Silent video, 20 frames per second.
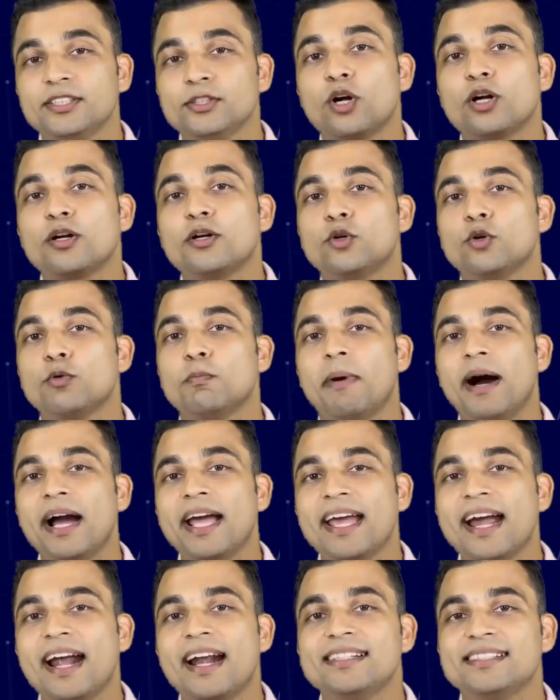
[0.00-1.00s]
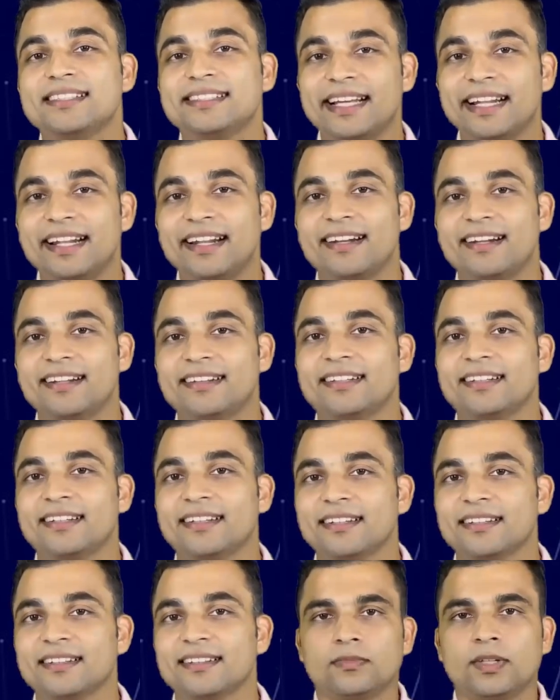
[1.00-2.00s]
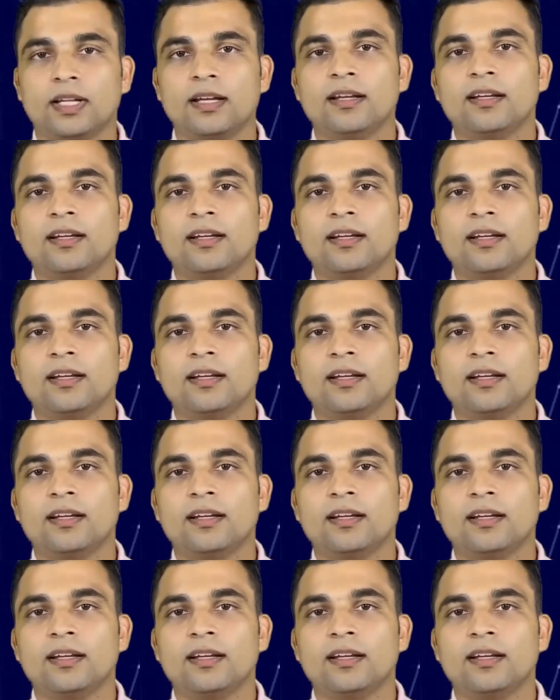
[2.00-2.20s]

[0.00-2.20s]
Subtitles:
in order to buy and sell anything.